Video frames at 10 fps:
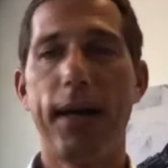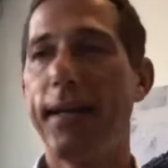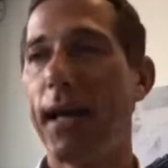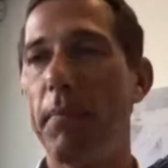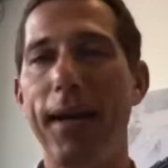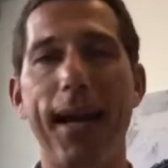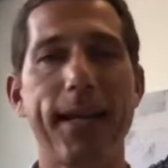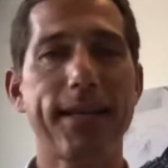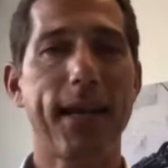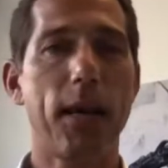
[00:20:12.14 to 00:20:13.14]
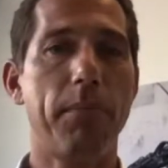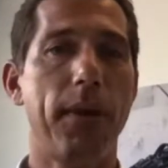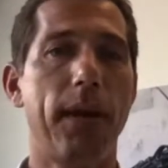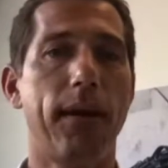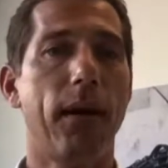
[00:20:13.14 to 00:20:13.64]
It can be
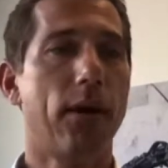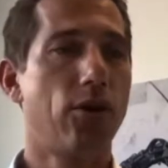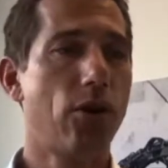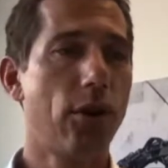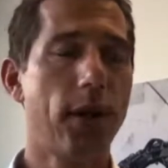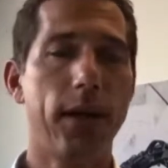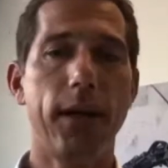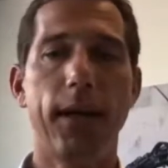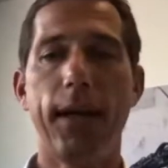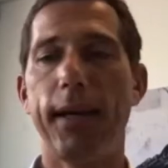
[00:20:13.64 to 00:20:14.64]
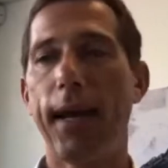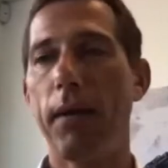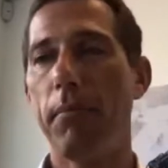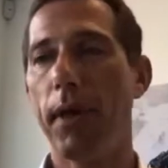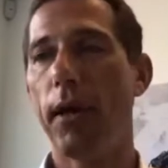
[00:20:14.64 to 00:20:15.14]
landscaping, tunneling, it
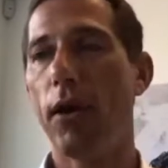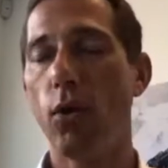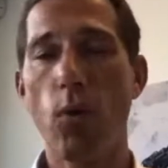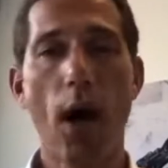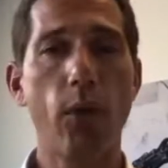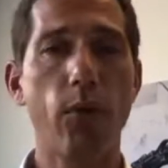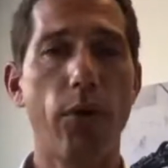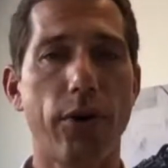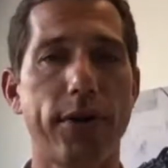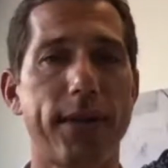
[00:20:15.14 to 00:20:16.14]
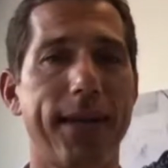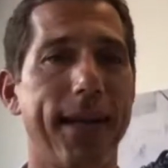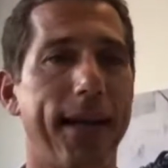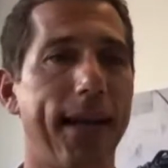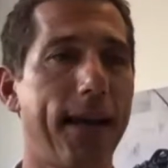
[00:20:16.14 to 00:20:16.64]
can be groundworks,
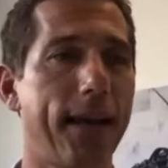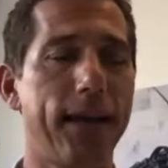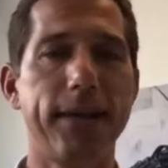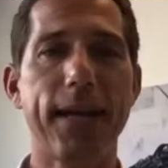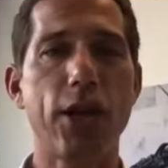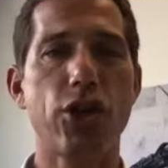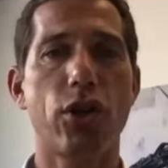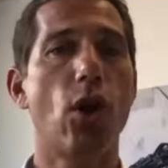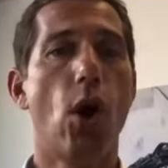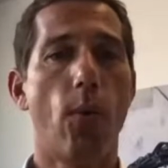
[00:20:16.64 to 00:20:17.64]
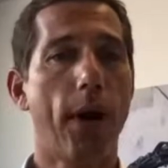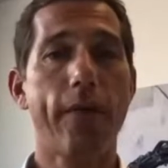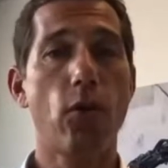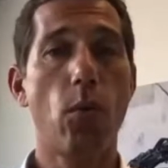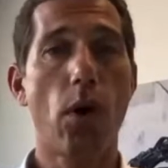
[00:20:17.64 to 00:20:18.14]
canalization,
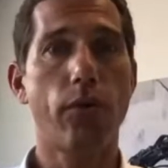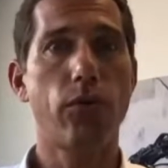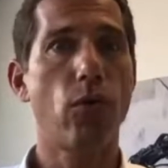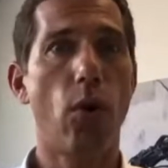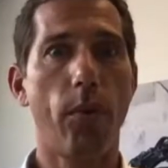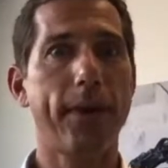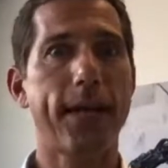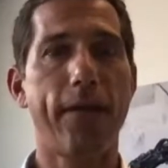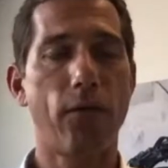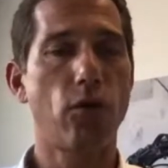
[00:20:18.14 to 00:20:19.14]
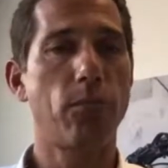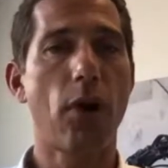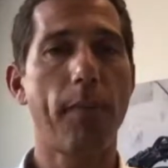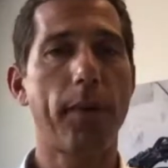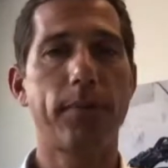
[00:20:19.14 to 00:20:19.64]
whatever you want. You always have those
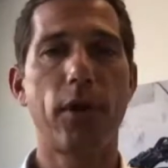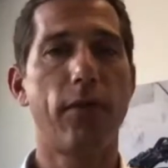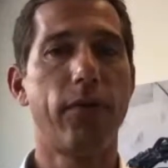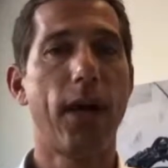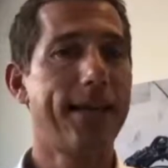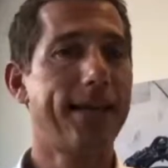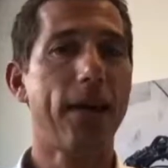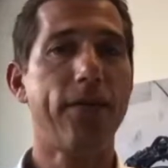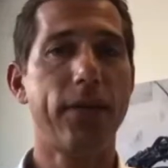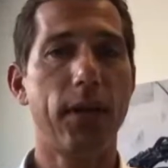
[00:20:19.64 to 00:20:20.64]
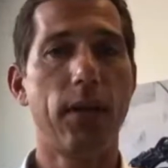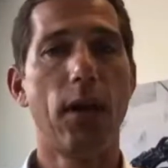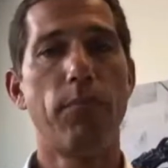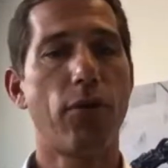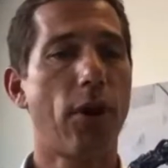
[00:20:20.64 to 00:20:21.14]
problems of safety,
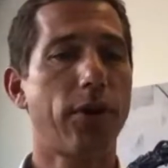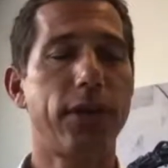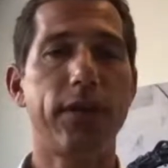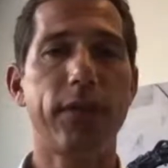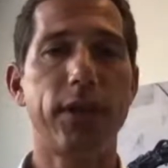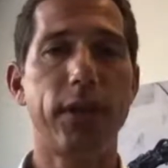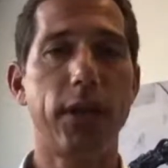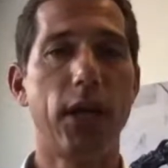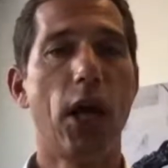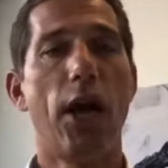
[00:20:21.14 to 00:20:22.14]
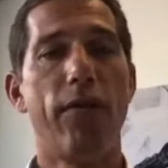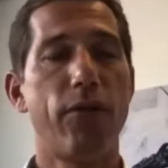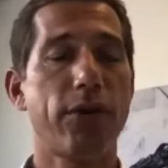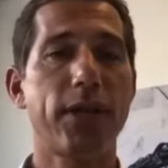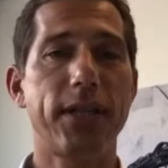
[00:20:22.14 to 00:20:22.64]
productivity,
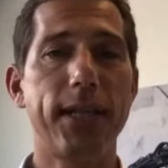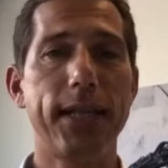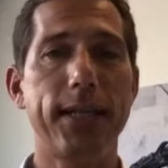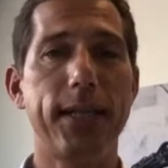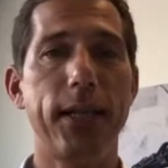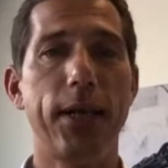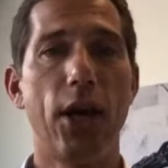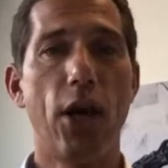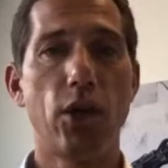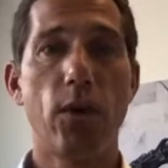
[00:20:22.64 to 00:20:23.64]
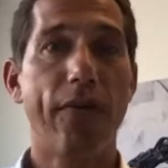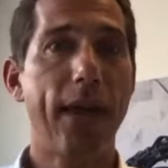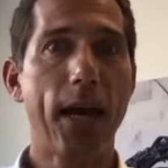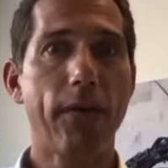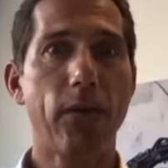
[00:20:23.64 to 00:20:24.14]
versatility. So at
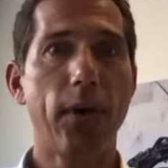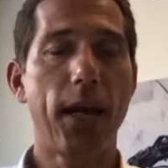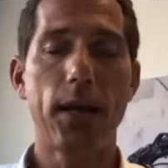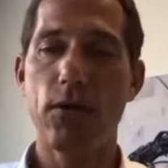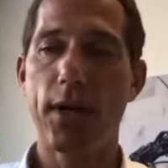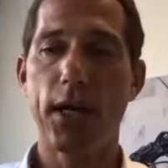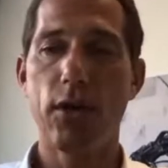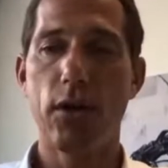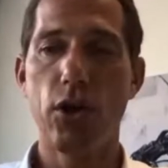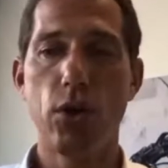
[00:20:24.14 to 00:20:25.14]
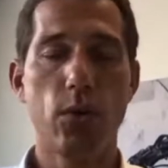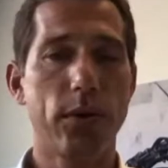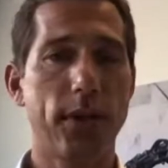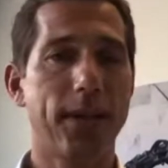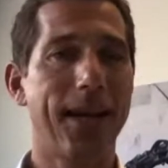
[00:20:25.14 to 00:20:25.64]
the end of the day, you can
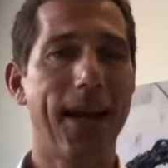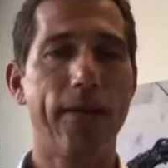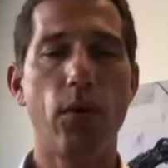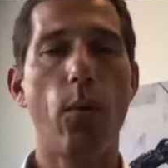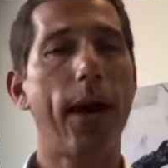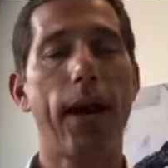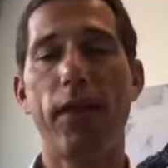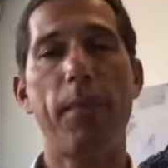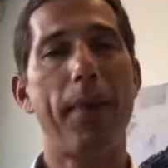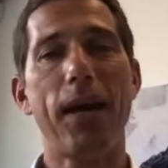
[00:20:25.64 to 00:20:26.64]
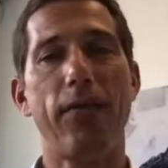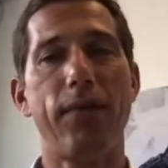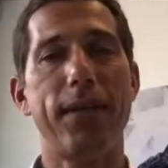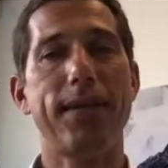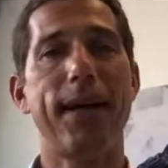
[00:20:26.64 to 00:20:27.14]
use it everywhere, and the
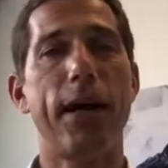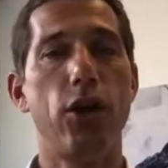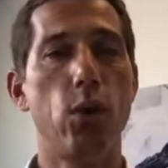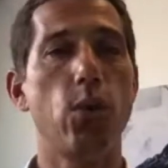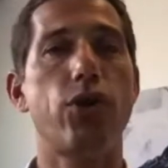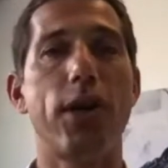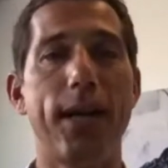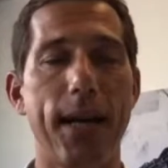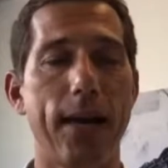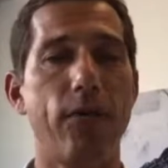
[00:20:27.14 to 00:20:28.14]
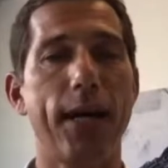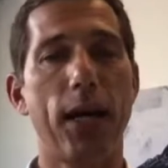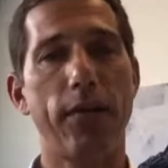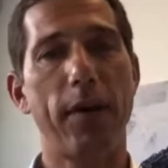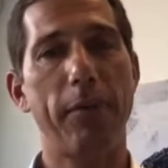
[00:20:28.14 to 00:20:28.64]
benefits are huge in every
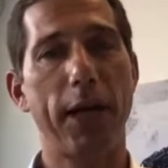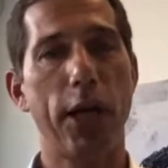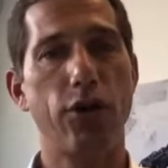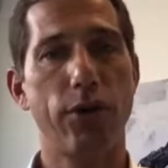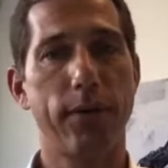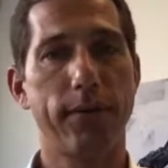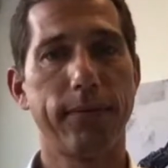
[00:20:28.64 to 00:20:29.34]
kind of application.